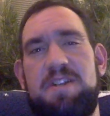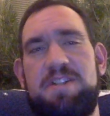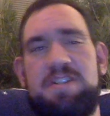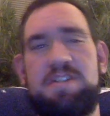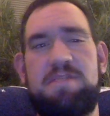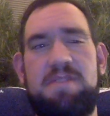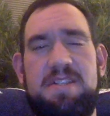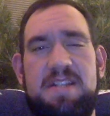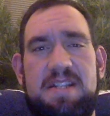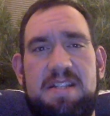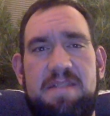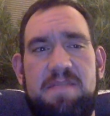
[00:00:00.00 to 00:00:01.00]
And knee
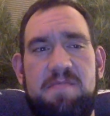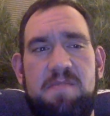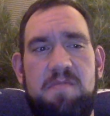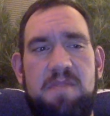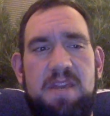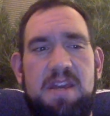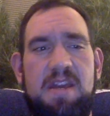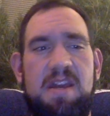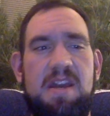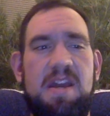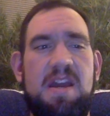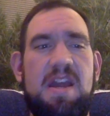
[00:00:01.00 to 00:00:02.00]
flexion and
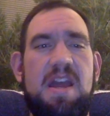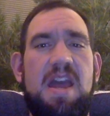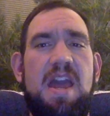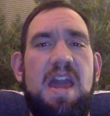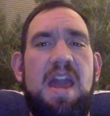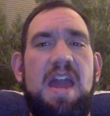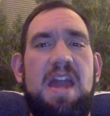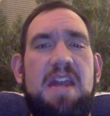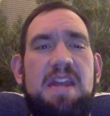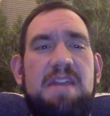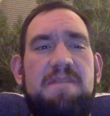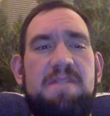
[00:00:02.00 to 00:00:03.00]
extension,
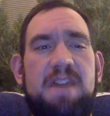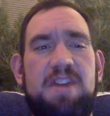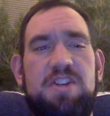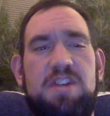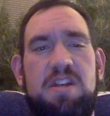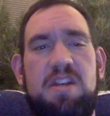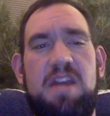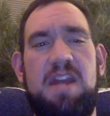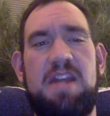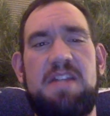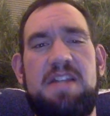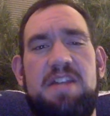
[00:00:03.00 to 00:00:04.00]
or standing on one
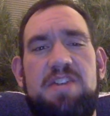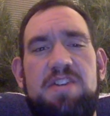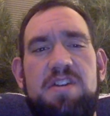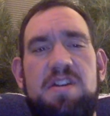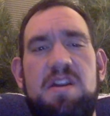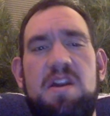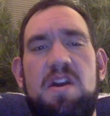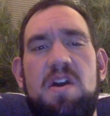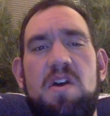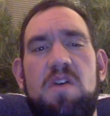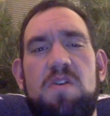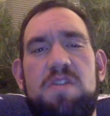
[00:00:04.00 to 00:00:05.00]
leg,
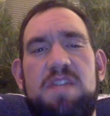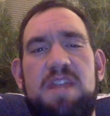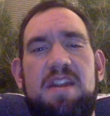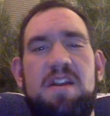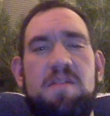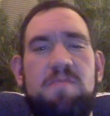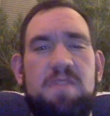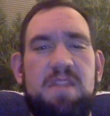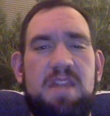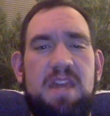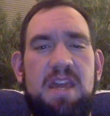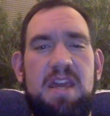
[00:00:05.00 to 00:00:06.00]

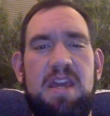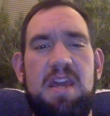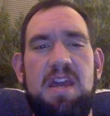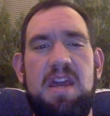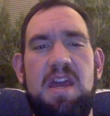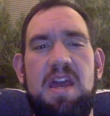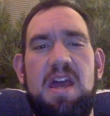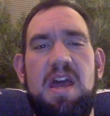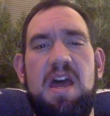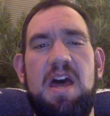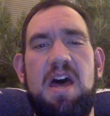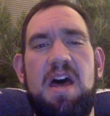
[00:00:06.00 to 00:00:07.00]
3 sets of 10
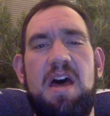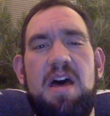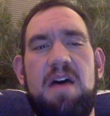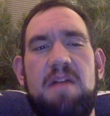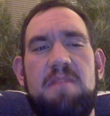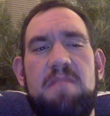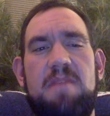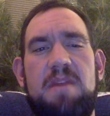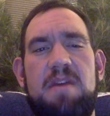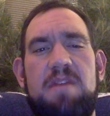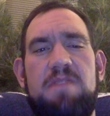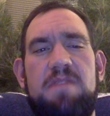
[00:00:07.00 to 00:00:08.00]
reps, 3 times per week,
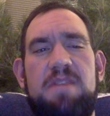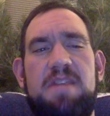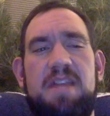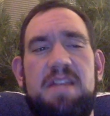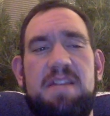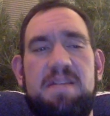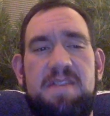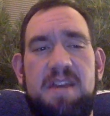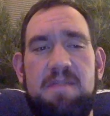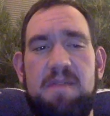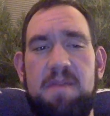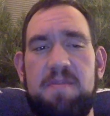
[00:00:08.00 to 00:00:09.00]
progressing to 20
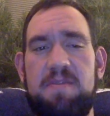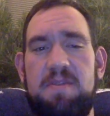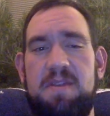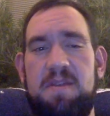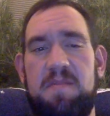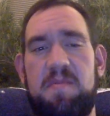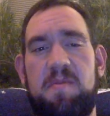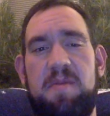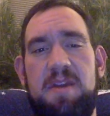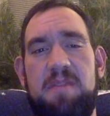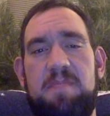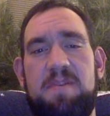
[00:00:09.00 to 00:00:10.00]
reps after
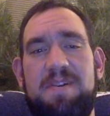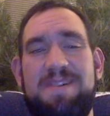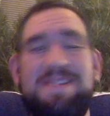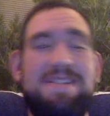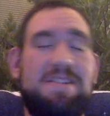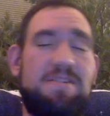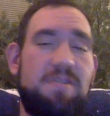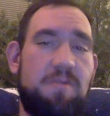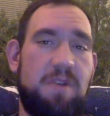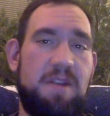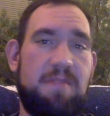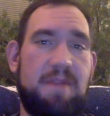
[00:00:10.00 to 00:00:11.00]
1 week.